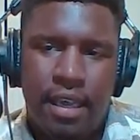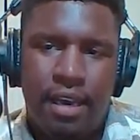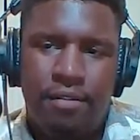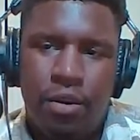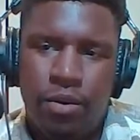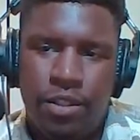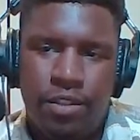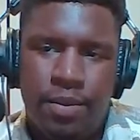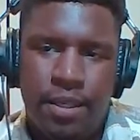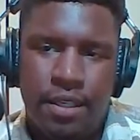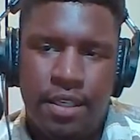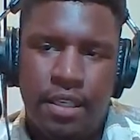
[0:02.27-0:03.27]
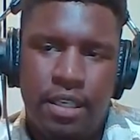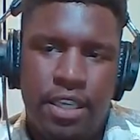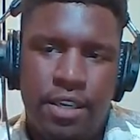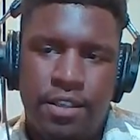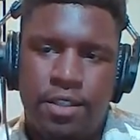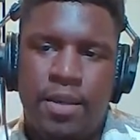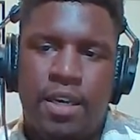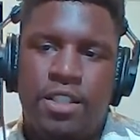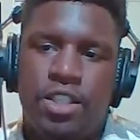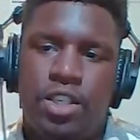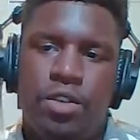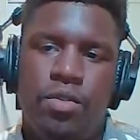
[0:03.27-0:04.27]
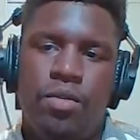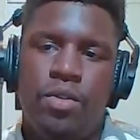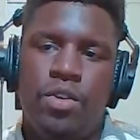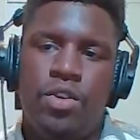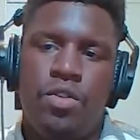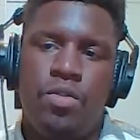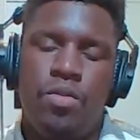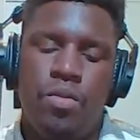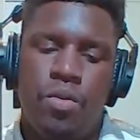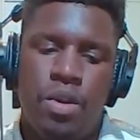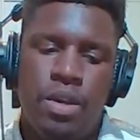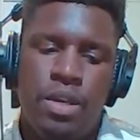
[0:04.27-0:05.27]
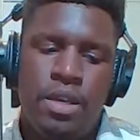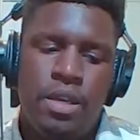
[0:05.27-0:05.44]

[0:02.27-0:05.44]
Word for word: I've always been curious about is like you you